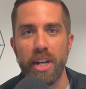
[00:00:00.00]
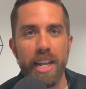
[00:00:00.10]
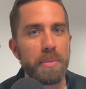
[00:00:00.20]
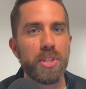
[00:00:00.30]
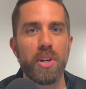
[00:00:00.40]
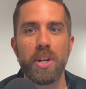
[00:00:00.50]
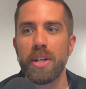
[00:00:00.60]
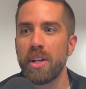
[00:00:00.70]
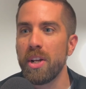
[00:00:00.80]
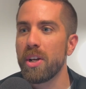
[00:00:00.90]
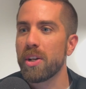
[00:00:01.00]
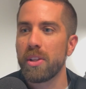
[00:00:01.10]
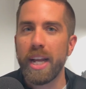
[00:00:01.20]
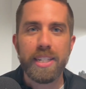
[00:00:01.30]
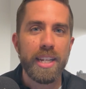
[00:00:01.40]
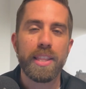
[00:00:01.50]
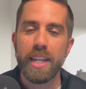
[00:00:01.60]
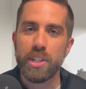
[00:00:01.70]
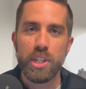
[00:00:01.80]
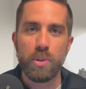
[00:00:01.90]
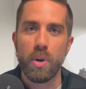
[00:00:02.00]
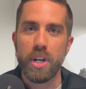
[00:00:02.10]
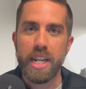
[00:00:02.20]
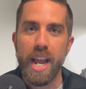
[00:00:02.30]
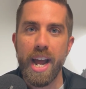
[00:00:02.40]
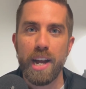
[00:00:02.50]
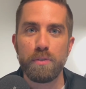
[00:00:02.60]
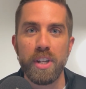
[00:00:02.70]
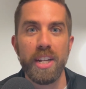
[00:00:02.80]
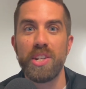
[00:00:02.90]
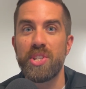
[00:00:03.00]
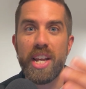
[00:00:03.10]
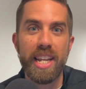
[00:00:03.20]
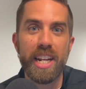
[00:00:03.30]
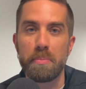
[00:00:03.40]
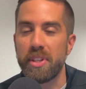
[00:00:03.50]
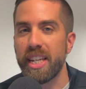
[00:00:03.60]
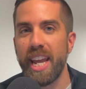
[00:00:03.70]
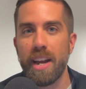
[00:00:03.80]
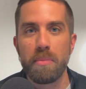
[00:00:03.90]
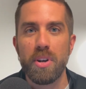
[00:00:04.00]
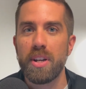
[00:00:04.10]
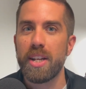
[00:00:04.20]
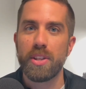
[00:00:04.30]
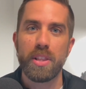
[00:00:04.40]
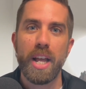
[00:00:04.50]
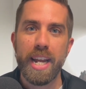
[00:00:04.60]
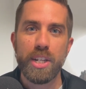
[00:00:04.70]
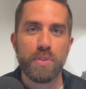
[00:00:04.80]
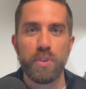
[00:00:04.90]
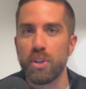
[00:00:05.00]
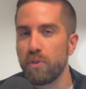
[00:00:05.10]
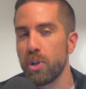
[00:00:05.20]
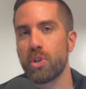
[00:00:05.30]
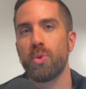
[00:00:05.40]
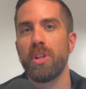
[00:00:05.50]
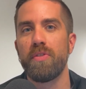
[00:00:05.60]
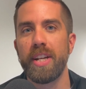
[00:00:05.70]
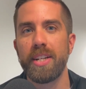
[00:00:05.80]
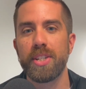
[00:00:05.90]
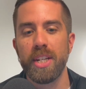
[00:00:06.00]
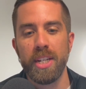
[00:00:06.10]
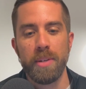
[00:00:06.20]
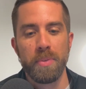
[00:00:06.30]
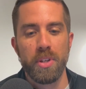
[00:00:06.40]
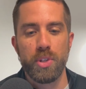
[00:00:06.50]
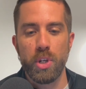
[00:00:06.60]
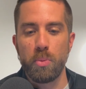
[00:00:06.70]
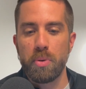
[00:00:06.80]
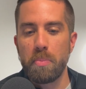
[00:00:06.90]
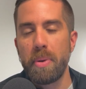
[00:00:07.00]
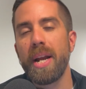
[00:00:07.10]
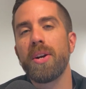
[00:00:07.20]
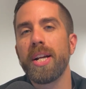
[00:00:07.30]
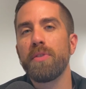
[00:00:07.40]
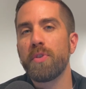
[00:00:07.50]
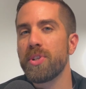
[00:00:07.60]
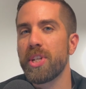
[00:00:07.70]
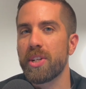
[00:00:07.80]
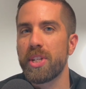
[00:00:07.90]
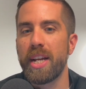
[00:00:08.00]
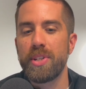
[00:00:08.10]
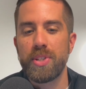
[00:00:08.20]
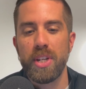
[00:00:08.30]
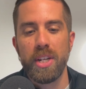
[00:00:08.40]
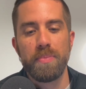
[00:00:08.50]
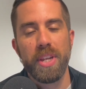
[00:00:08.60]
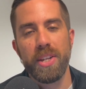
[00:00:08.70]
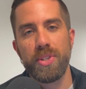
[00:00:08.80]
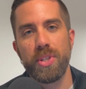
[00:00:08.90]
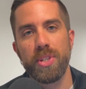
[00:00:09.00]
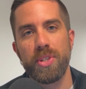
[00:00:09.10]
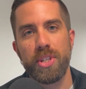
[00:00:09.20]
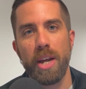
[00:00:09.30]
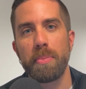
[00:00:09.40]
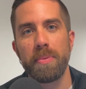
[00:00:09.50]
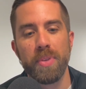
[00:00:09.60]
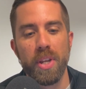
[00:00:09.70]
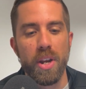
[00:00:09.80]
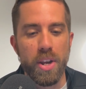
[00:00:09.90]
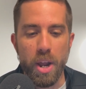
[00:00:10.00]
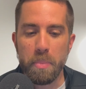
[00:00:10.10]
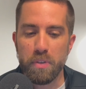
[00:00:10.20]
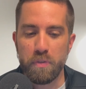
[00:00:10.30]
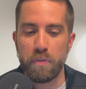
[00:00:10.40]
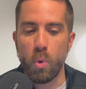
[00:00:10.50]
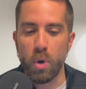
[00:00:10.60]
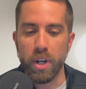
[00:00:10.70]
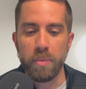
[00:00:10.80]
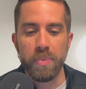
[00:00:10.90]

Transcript: Amazon, collecting things that you already have, setting up the camera and the lights for your virtual event. So preparing for success is step number 4.